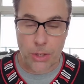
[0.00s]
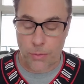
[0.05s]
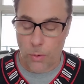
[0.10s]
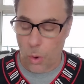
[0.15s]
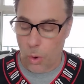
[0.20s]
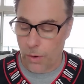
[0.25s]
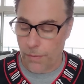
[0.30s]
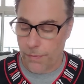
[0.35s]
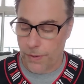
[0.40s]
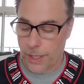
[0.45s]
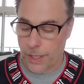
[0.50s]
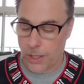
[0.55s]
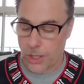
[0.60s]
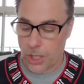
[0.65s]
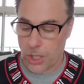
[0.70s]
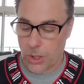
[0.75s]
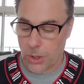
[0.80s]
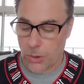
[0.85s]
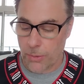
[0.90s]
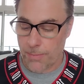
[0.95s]
nerve, or
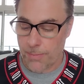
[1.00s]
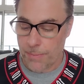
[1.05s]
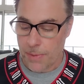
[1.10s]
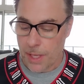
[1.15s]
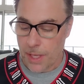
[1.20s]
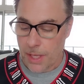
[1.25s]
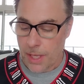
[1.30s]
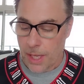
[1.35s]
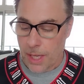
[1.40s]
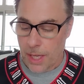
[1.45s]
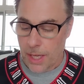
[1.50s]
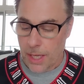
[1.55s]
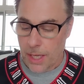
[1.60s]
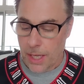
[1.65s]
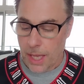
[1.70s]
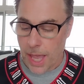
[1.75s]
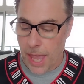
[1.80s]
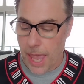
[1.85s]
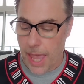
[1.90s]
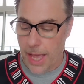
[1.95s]
V2,
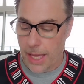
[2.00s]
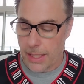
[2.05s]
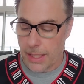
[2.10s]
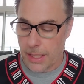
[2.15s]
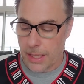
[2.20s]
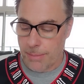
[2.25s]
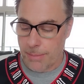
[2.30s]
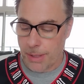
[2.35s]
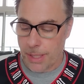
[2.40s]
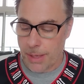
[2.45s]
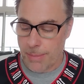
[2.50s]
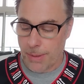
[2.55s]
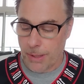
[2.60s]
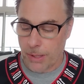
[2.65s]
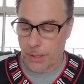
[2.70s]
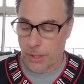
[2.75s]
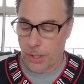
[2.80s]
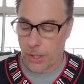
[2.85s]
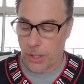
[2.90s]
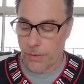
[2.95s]
and the
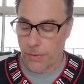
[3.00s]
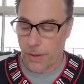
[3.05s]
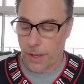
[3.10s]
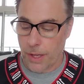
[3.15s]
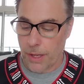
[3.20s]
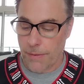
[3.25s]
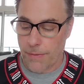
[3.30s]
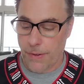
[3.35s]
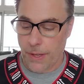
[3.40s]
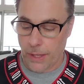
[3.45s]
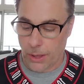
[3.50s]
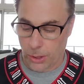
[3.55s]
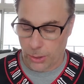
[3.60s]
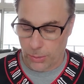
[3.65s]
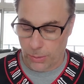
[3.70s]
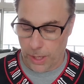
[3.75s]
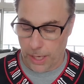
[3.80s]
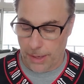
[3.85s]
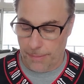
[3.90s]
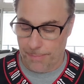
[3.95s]
mandibular nerve,
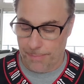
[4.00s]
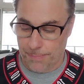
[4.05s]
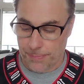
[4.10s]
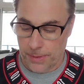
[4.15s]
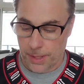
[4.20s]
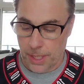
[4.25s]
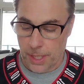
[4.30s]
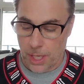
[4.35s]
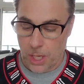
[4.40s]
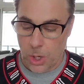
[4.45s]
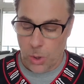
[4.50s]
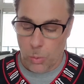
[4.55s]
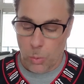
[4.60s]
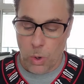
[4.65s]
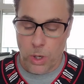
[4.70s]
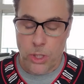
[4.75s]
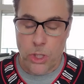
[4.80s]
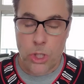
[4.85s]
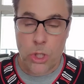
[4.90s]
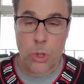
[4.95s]
V3.
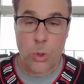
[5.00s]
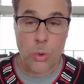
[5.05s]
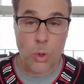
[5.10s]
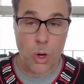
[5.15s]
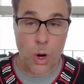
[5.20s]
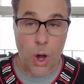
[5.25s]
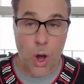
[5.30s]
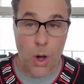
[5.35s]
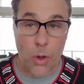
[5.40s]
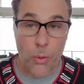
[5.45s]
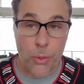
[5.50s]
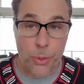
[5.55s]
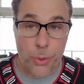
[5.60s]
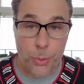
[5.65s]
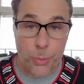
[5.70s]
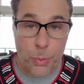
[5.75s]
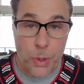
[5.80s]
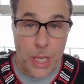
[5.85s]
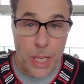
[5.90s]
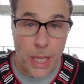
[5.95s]
1, 2, or
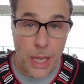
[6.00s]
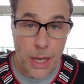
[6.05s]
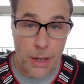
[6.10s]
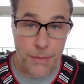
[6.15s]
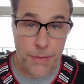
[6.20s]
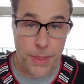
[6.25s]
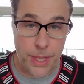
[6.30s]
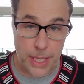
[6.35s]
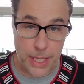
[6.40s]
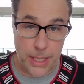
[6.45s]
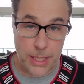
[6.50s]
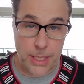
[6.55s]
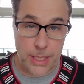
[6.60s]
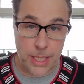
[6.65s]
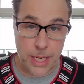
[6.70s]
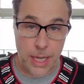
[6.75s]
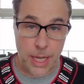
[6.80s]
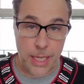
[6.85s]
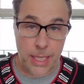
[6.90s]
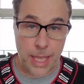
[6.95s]
all 3 of
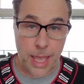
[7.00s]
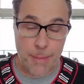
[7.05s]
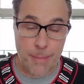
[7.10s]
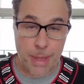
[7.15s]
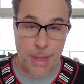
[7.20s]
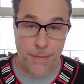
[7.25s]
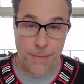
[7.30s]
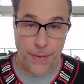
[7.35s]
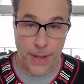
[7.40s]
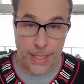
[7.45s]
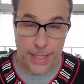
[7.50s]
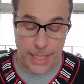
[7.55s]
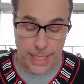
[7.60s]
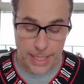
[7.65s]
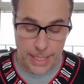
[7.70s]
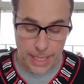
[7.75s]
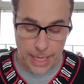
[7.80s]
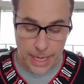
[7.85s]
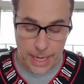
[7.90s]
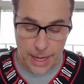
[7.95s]
these can be
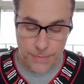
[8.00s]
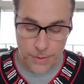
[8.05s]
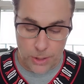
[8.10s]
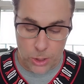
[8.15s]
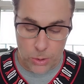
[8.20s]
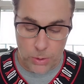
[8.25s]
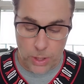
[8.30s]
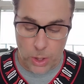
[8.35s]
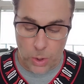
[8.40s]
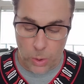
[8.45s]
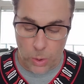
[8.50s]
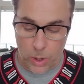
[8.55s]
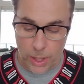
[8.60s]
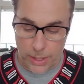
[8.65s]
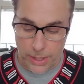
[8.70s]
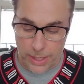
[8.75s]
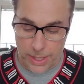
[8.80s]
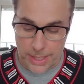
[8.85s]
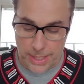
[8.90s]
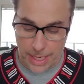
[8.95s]
affected individually
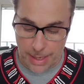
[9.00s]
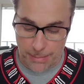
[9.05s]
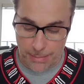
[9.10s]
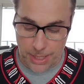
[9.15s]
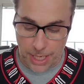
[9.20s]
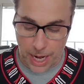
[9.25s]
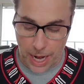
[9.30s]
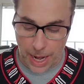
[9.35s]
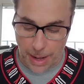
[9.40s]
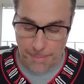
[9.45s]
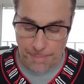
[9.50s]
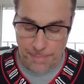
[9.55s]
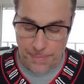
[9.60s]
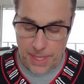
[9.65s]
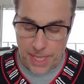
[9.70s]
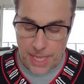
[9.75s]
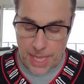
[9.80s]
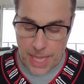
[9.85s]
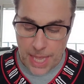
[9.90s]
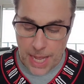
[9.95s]
or at the same
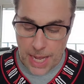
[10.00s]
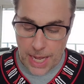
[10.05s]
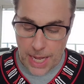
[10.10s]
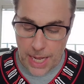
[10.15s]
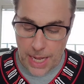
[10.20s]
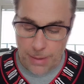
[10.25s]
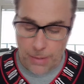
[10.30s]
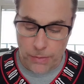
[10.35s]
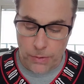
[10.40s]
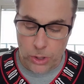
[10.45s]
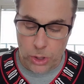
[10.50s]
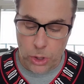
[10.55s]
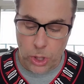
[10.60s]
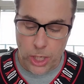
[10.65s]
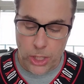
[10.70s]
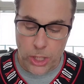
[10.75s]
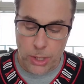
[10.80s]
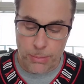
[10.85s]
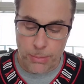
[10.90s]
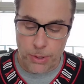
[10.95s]
time. However,
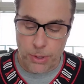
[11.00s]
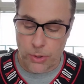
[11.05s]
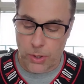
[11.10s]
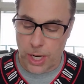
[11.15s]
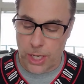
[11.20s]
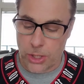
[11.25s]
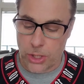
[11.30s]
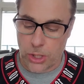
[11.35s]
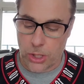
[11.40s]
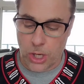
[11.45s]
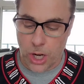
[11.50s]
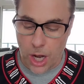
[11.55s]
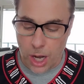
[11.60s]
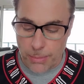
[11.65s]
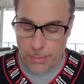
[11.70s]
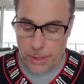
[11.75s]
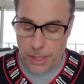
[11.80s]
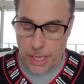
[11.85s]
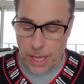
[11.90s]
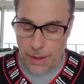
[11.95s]
trigeminal neuralgia
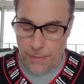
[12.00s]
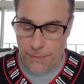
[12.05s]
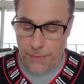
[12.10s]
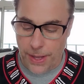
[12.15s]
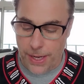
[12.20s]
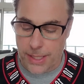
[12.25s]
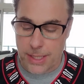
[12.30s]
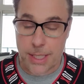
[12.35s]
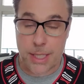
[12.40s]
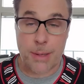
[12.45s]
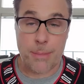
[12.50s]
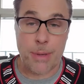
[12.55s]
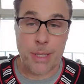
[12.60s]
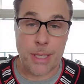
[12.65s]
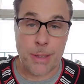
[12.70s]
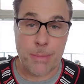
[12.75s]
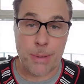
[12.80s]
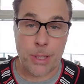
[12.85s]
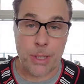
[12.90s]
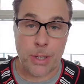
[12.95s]
commonly affects the
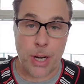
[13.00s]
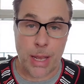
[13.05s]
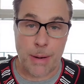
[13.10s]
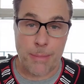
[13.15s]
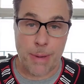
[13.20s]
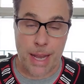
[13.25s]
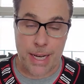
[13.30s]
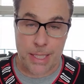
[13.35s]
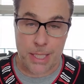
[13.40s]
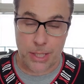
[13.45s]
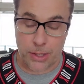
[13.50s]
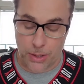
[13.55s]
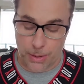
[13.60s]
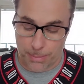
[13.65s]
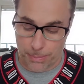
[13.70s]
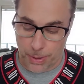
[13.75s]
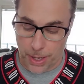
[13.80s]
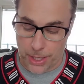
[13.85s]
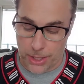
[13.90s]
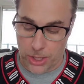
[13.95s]
mandibular and
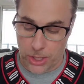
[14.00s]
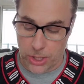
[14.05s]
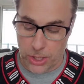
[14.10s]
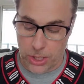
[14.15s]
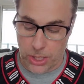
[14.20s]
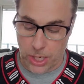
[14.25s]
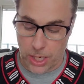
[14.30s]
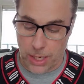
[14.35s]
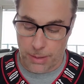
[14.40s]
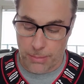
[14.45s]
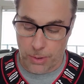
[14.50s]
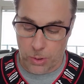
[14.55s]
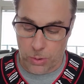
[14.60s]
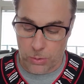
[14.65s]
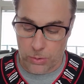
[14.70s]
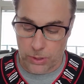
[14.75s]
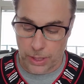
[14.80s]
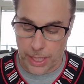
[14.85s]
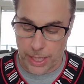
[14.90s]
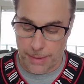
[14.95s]
maxillary branches
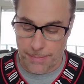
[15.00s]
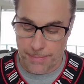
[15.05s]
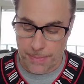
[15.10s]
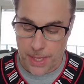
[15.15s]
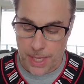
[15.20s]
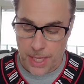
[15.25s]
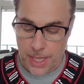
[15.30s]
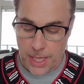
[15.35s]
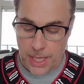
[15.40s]
only.